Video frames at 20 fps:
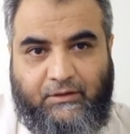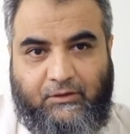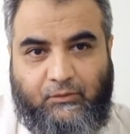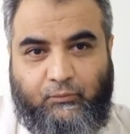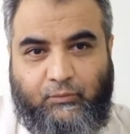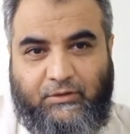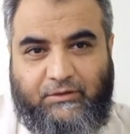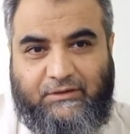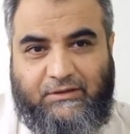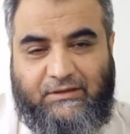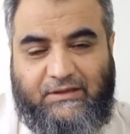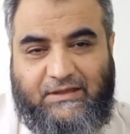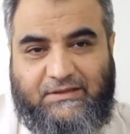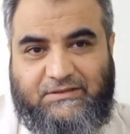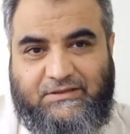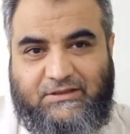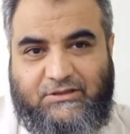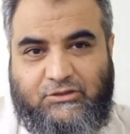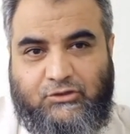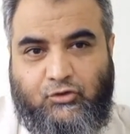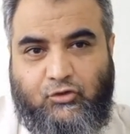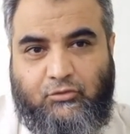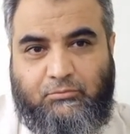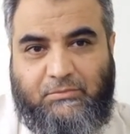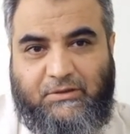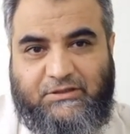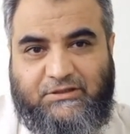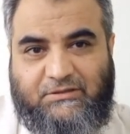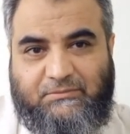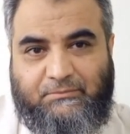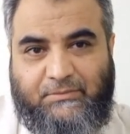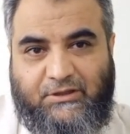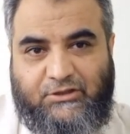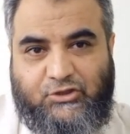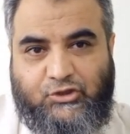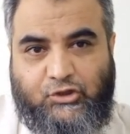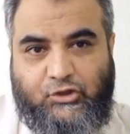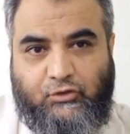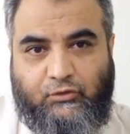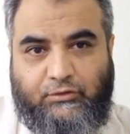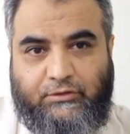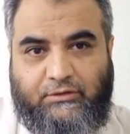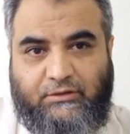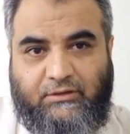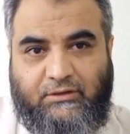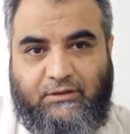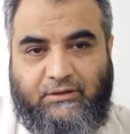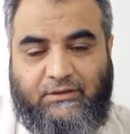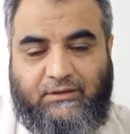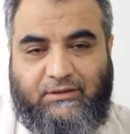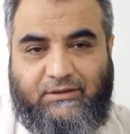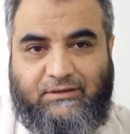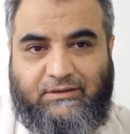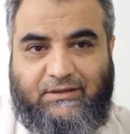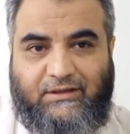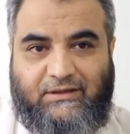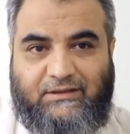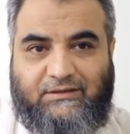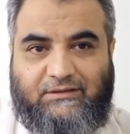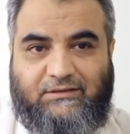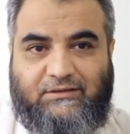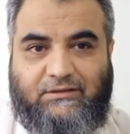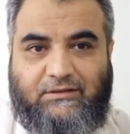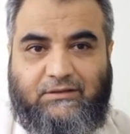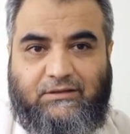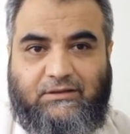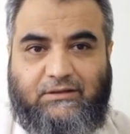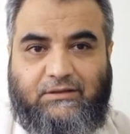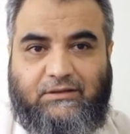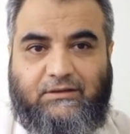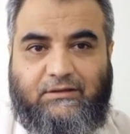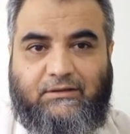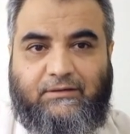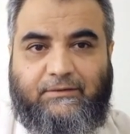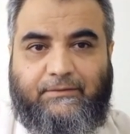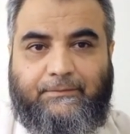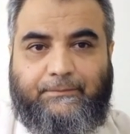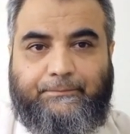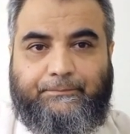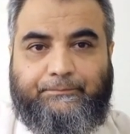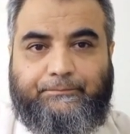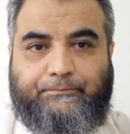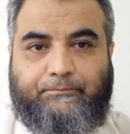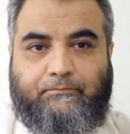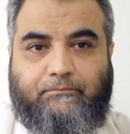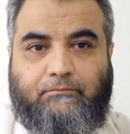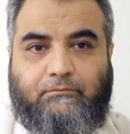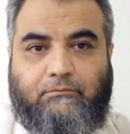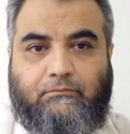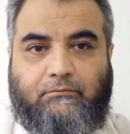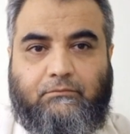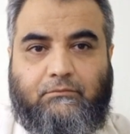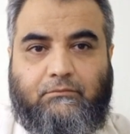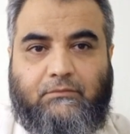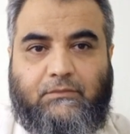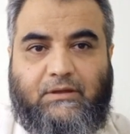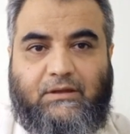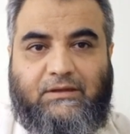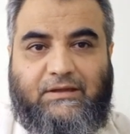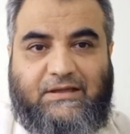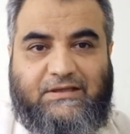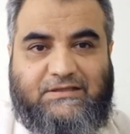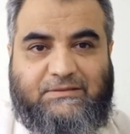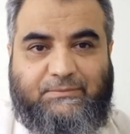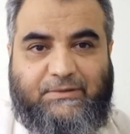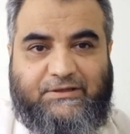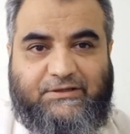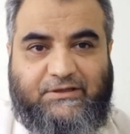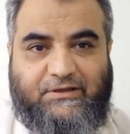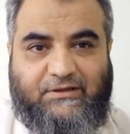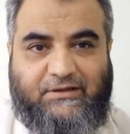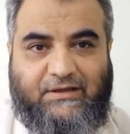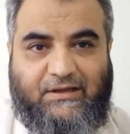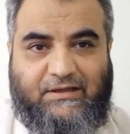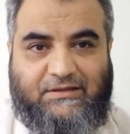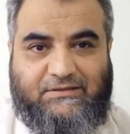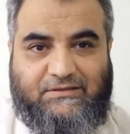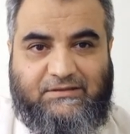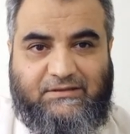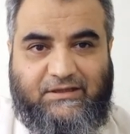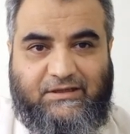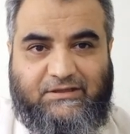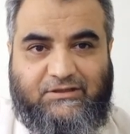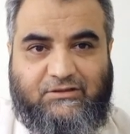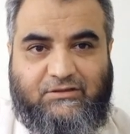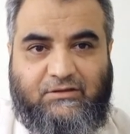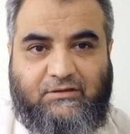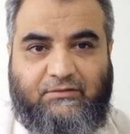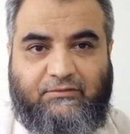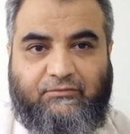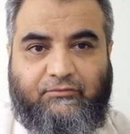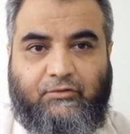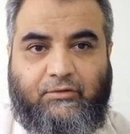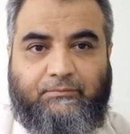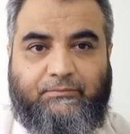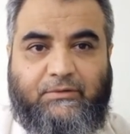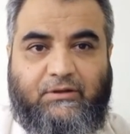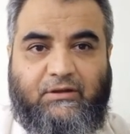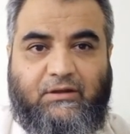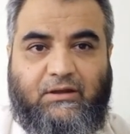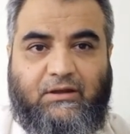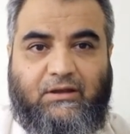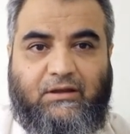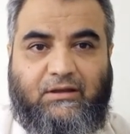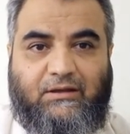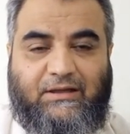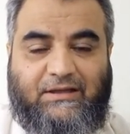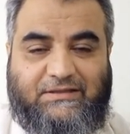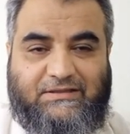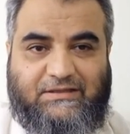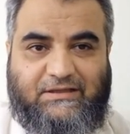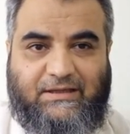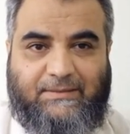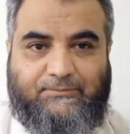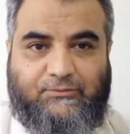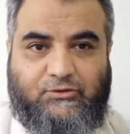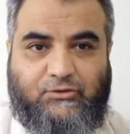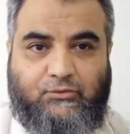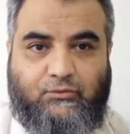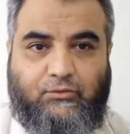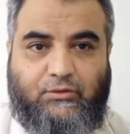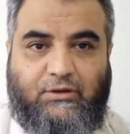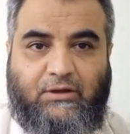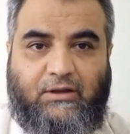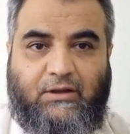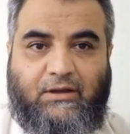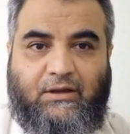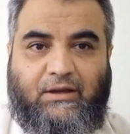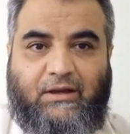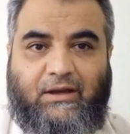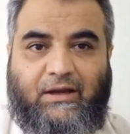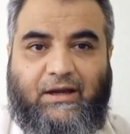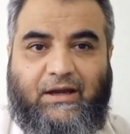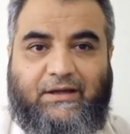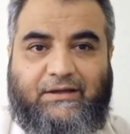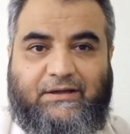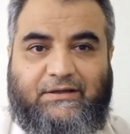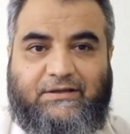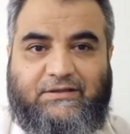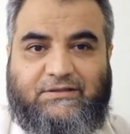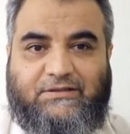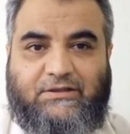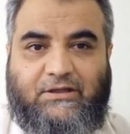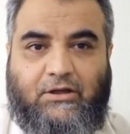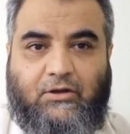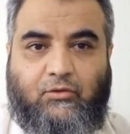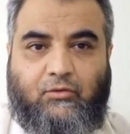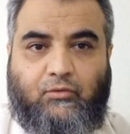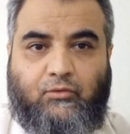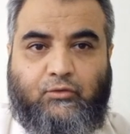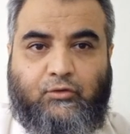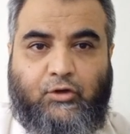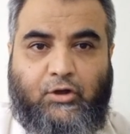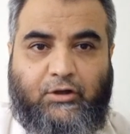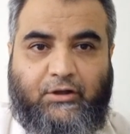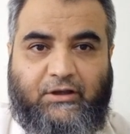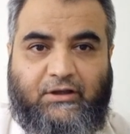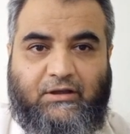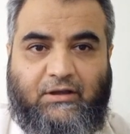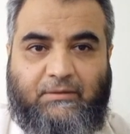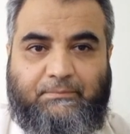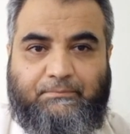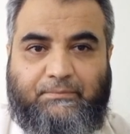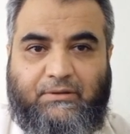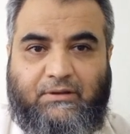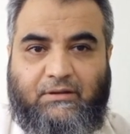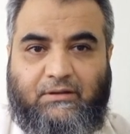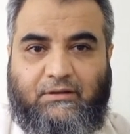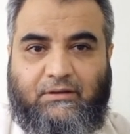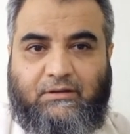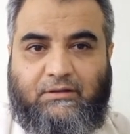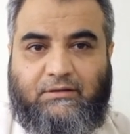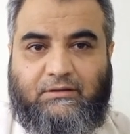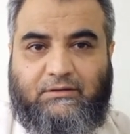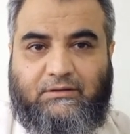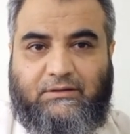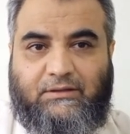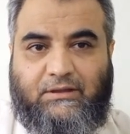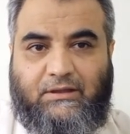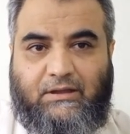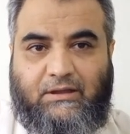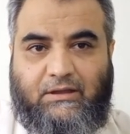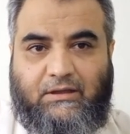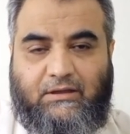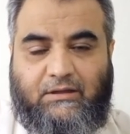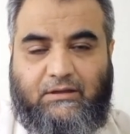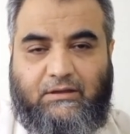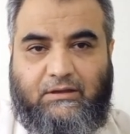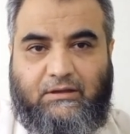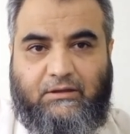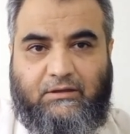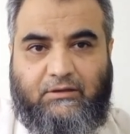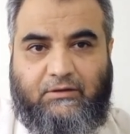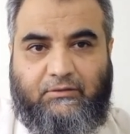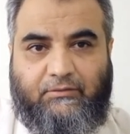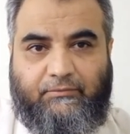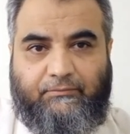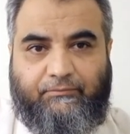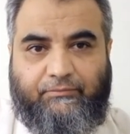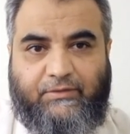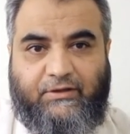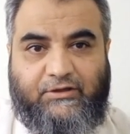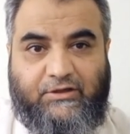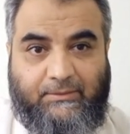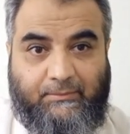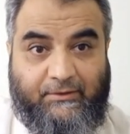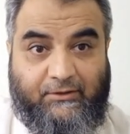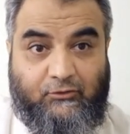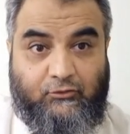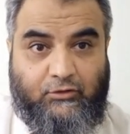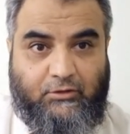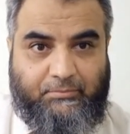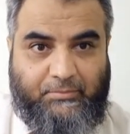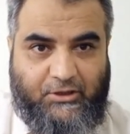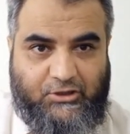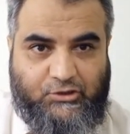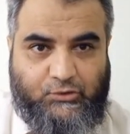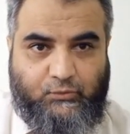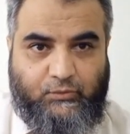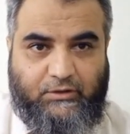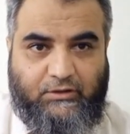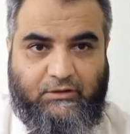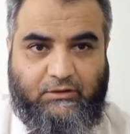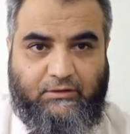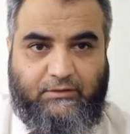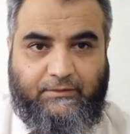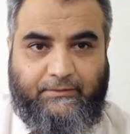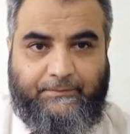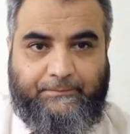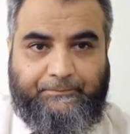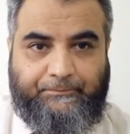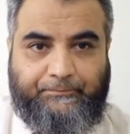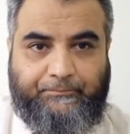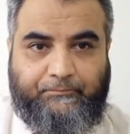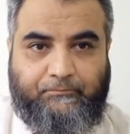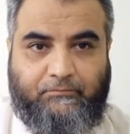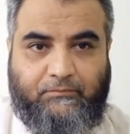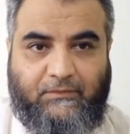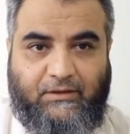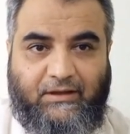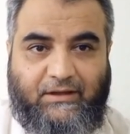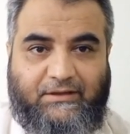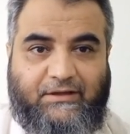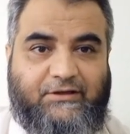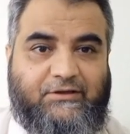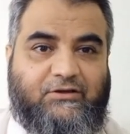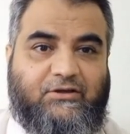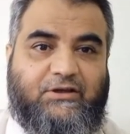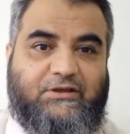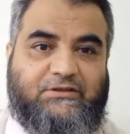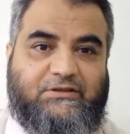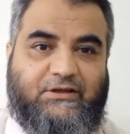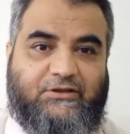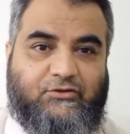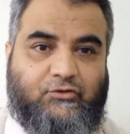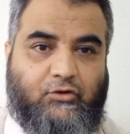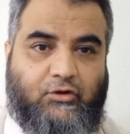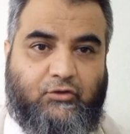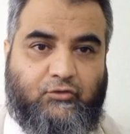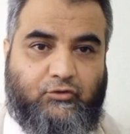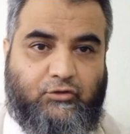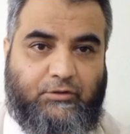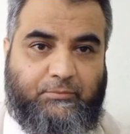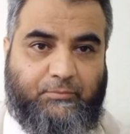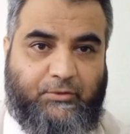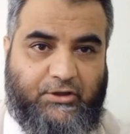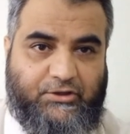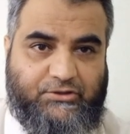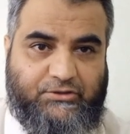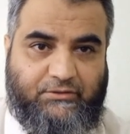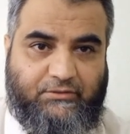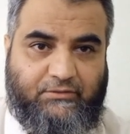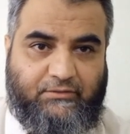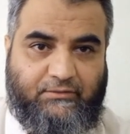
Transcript: where the lens is so much mature that the lens material has leaked from the lens capsule and it is now clogging up the trabecular meshwork and increased intraocular pressure.